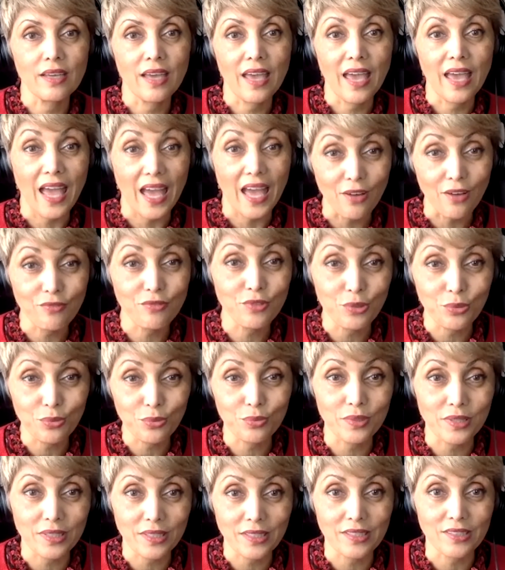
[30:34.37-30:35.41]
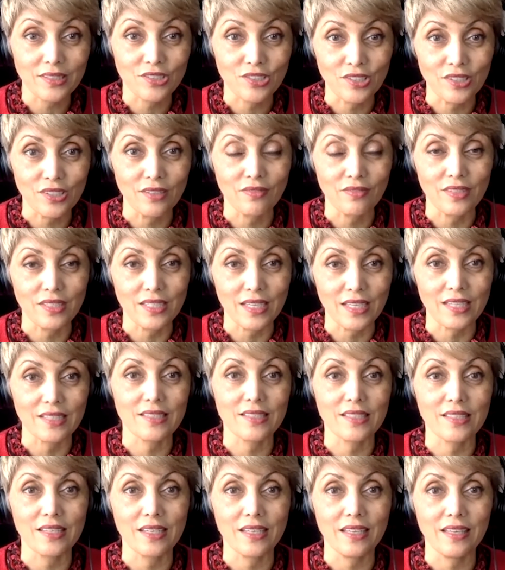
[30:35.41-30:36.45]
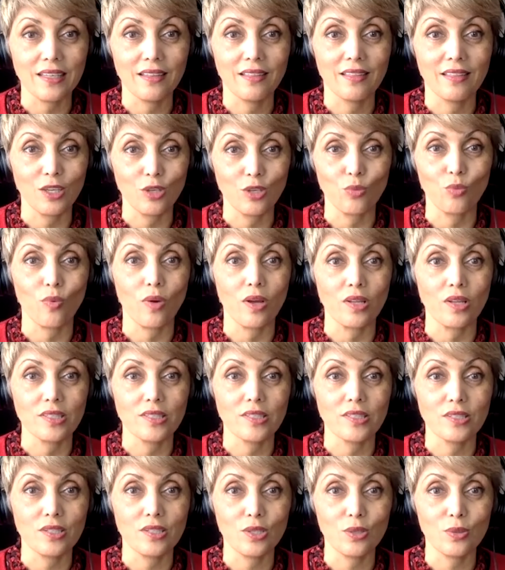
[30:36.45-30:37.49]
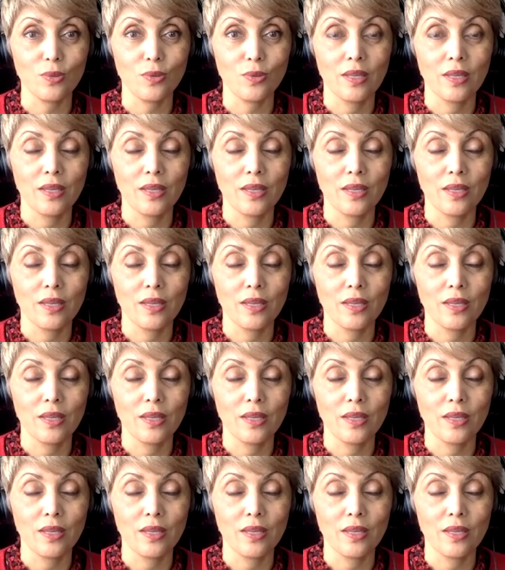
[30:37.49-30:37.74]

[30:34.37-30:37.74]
have you really achieved the density that you wanted to?